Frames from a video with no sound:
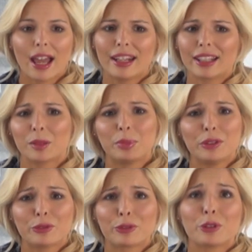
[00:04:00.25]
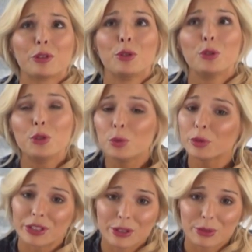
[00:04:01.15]
and it could be for
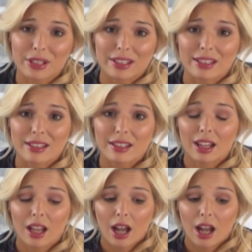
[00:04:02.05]
numerous reasons.